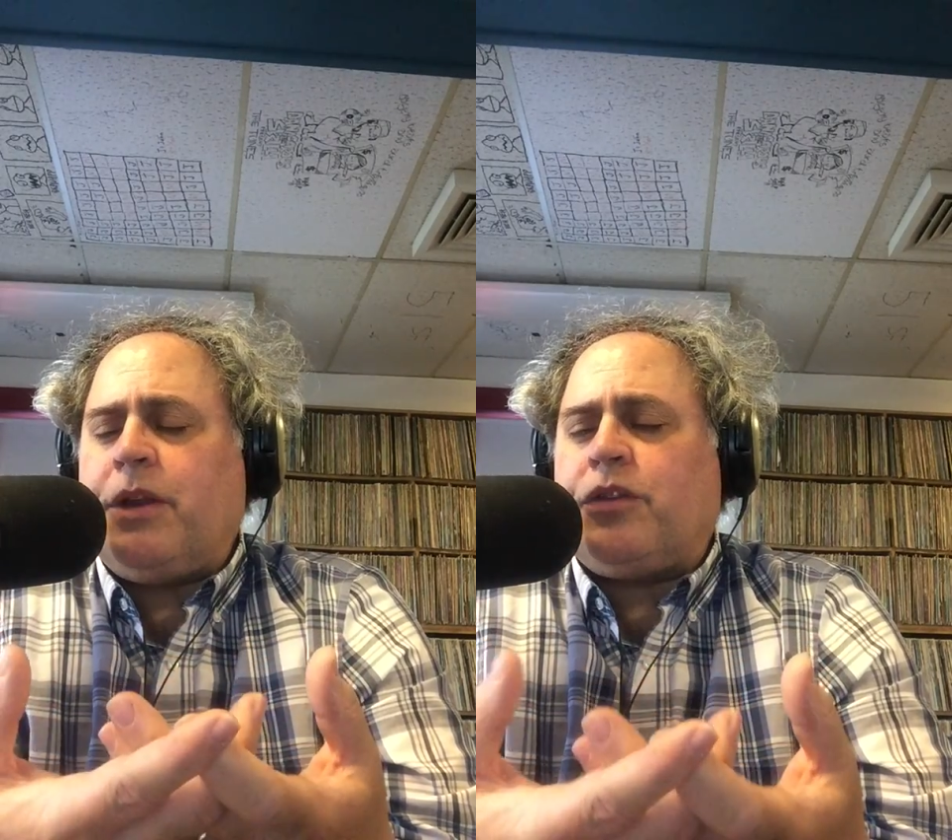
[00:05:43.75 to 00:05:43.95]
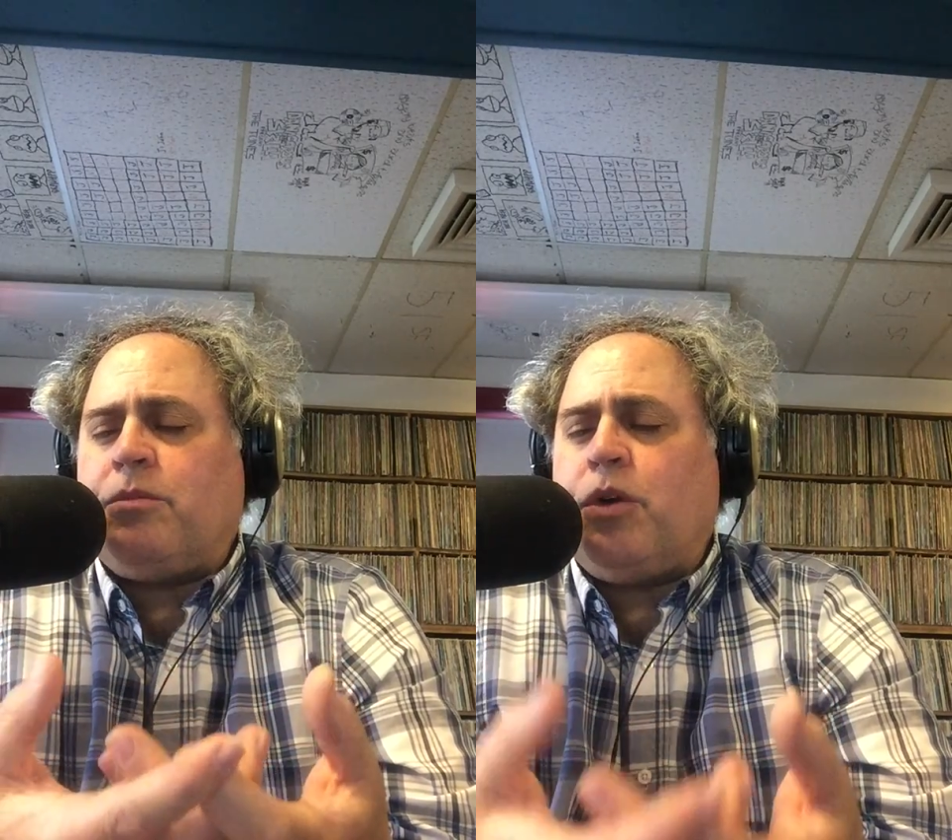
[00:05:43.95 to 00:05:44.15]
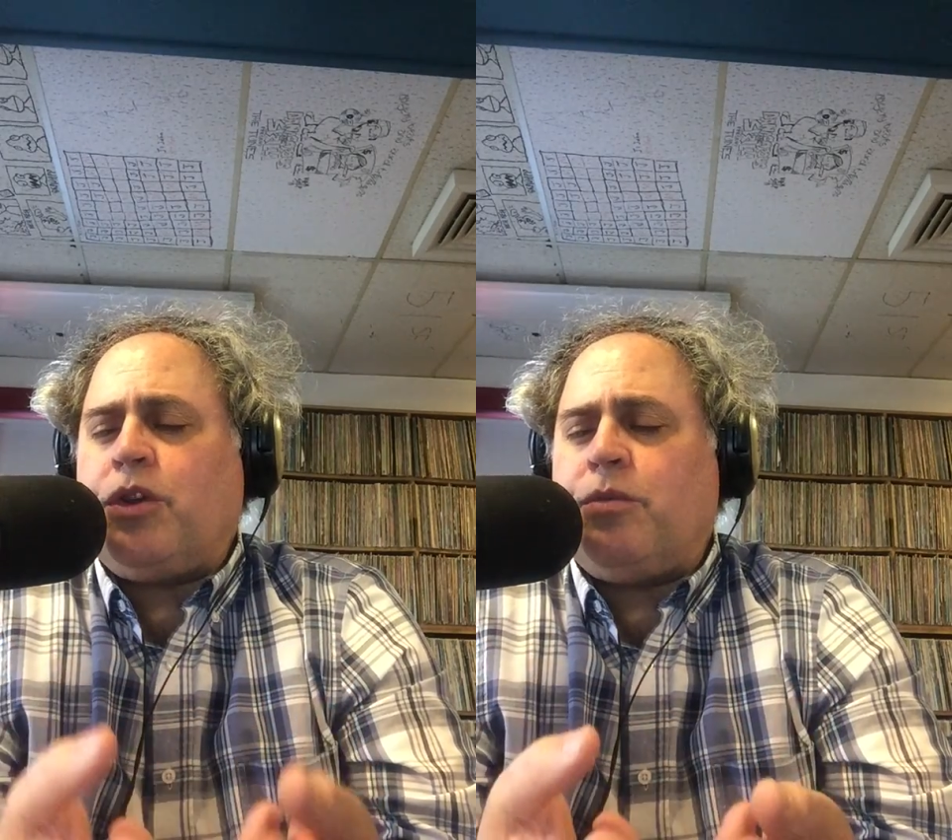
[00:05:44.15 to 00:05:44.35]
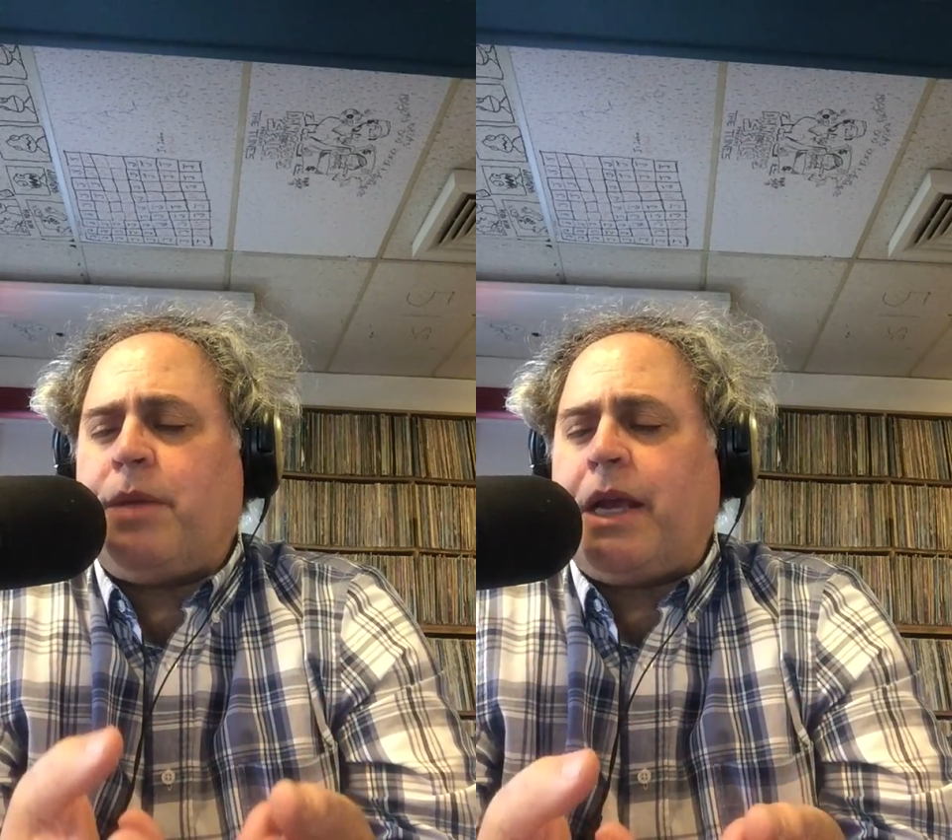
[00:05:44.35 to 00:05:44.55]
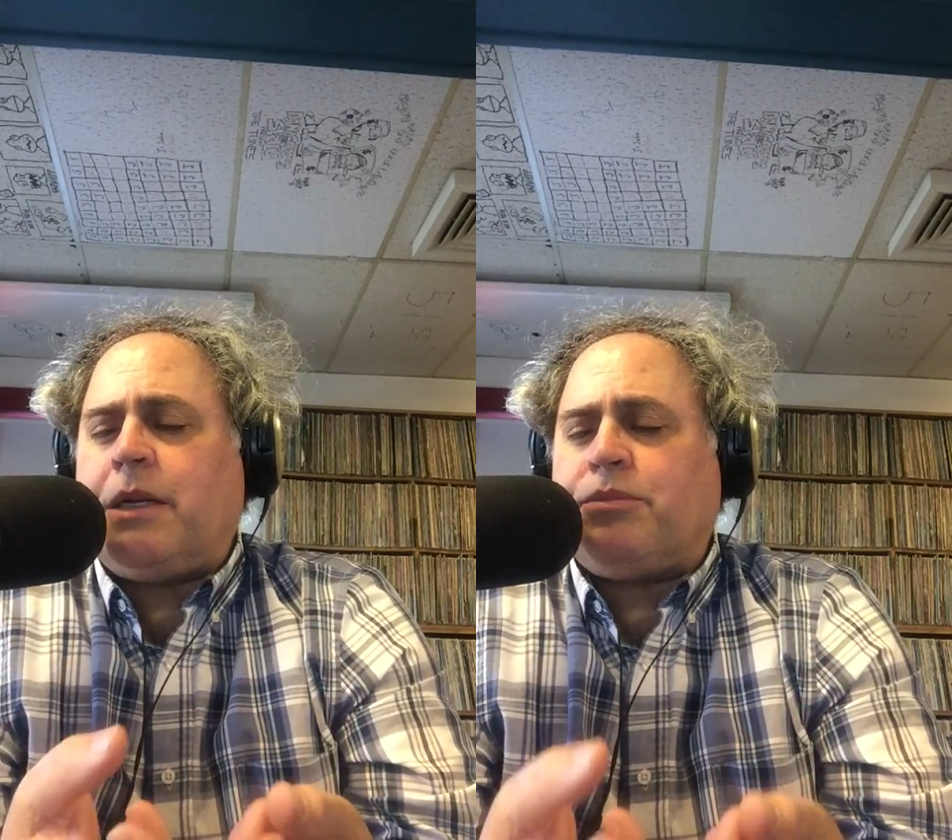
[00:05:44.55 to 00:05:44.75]
is a more
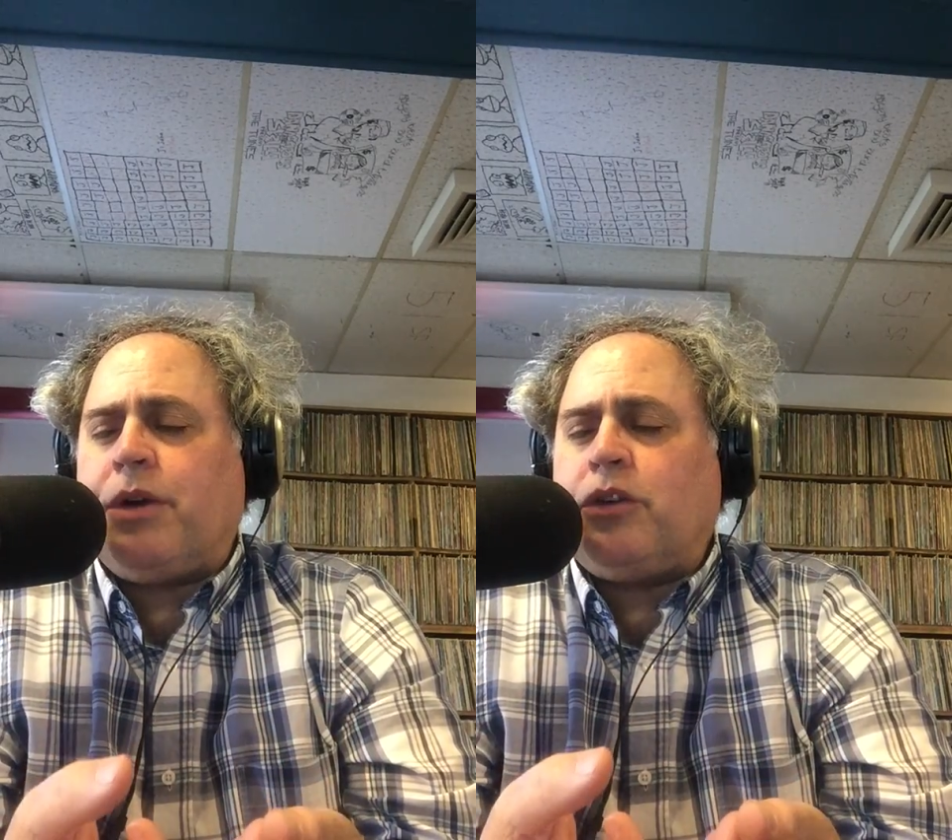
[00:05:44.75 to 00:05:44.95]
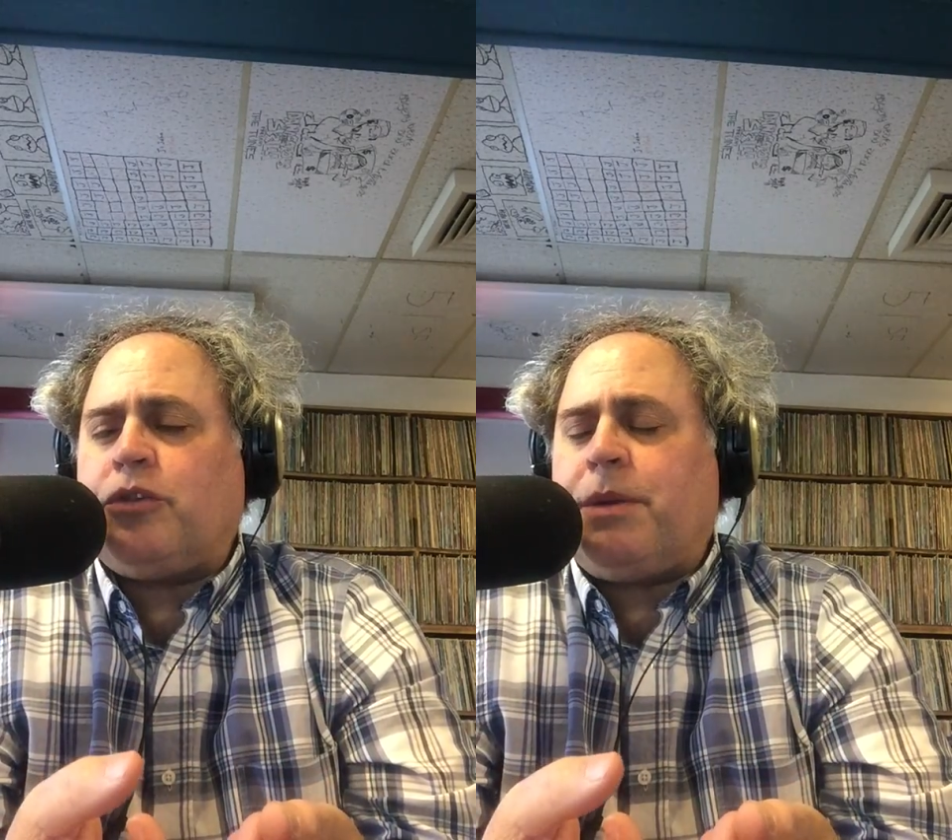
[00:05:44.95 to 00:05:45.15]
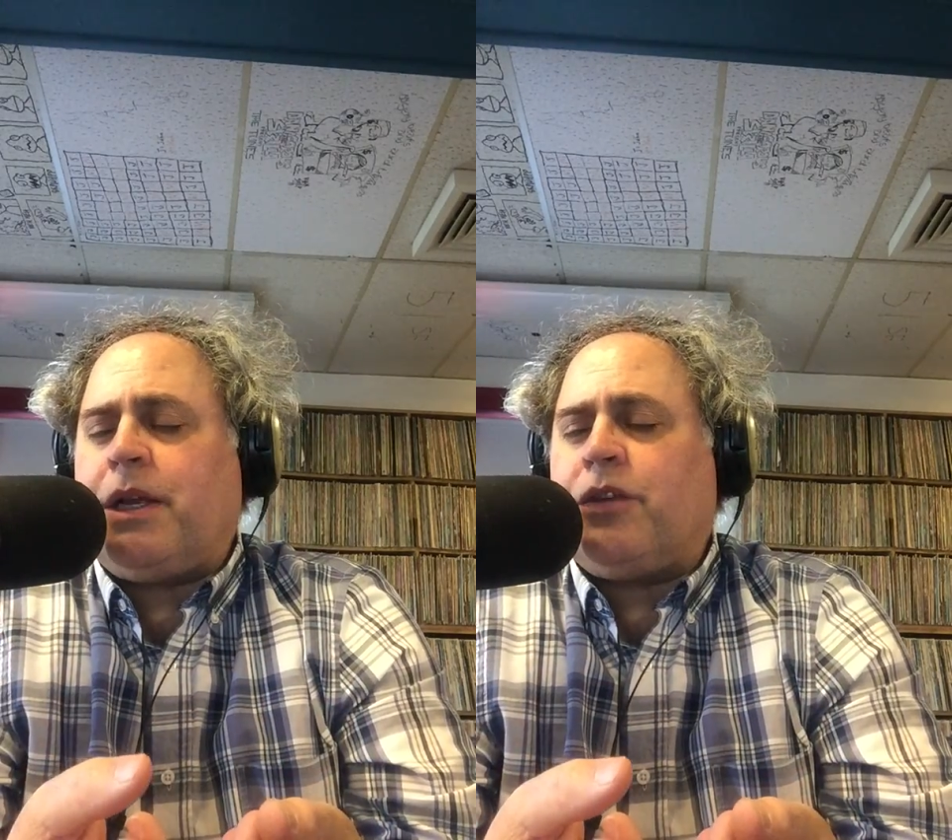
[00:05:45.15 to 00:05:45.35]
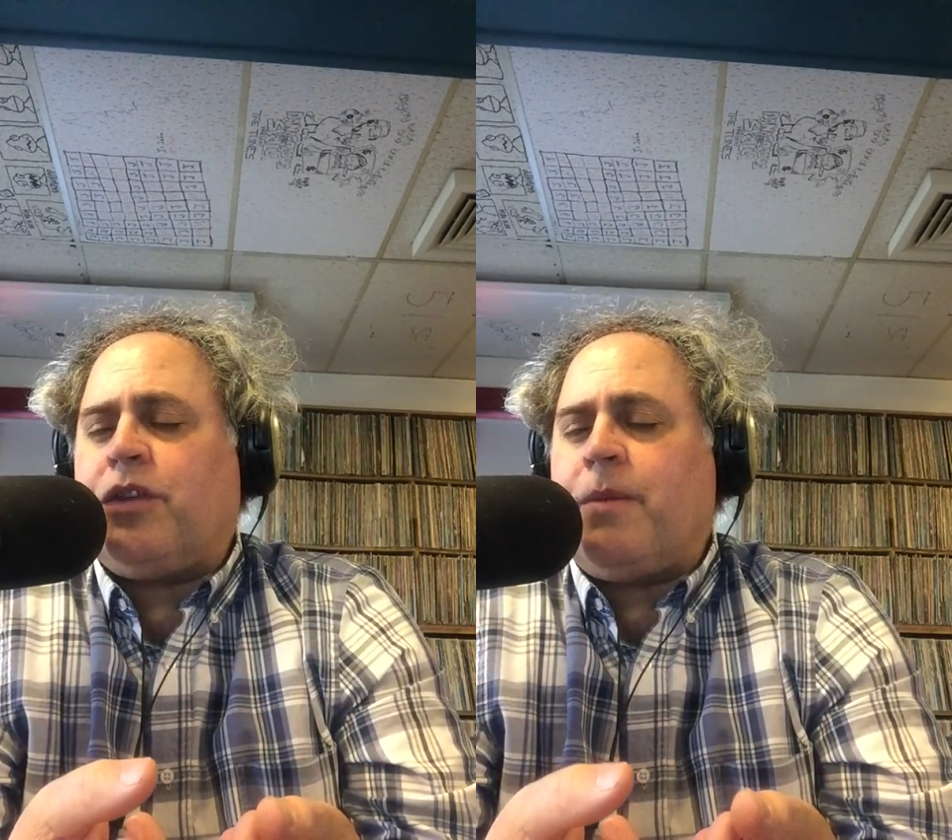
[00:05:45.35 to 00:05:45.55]
humane approach because